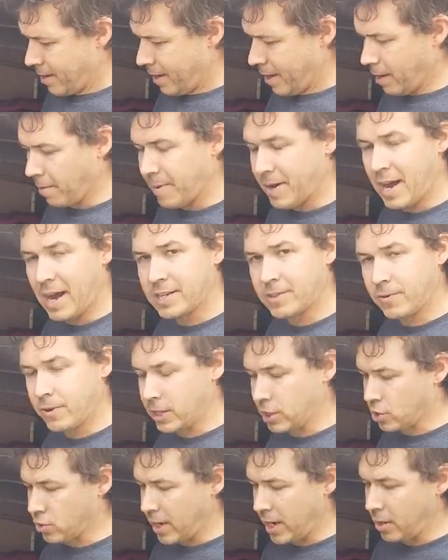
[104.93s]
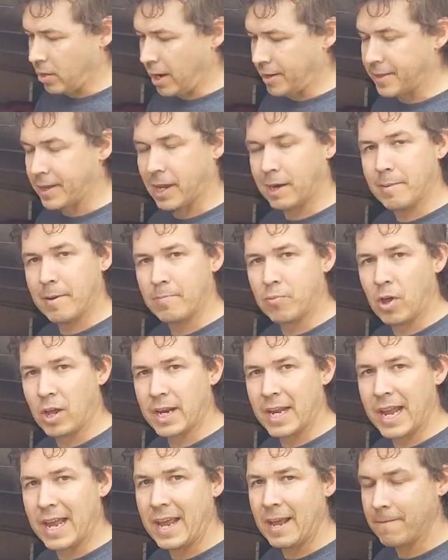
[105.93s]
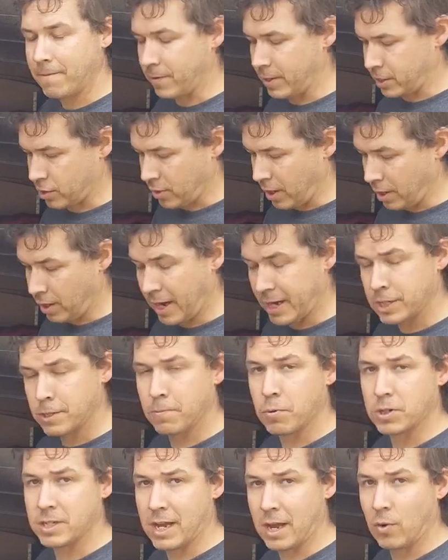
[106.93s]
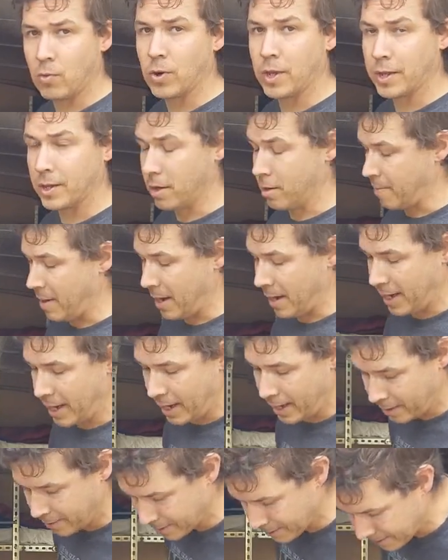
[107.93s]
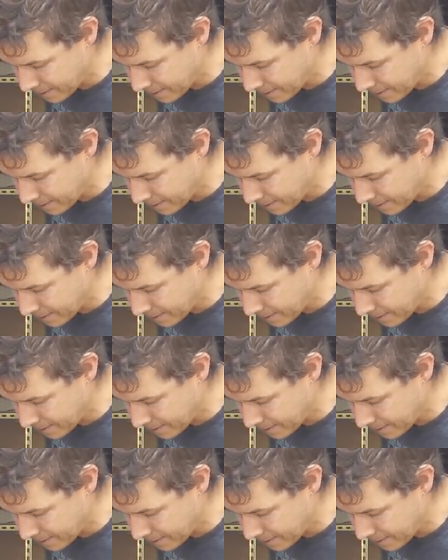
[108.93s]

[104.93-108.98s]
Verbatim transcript: it'll be nice for this trailer. I think it'll be plenty of heat for this trailer. It actually puts out a really good amount of heat.